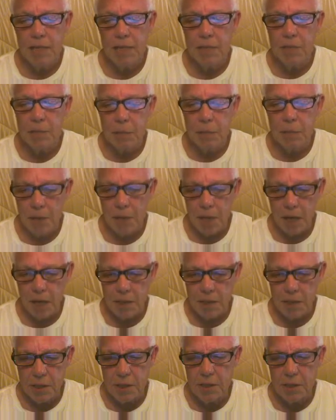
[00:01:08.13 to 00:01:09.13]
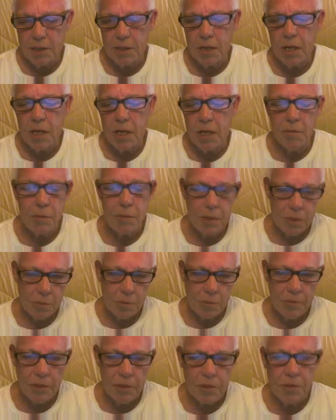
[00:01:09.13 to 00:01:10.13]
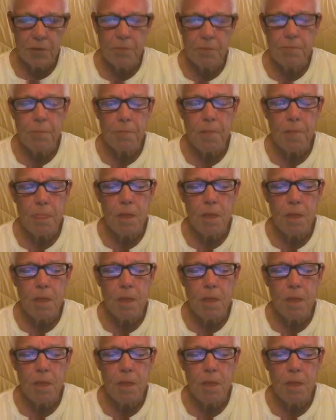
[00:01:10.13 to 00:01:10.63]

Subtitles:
had to tell my boss, my supervisor,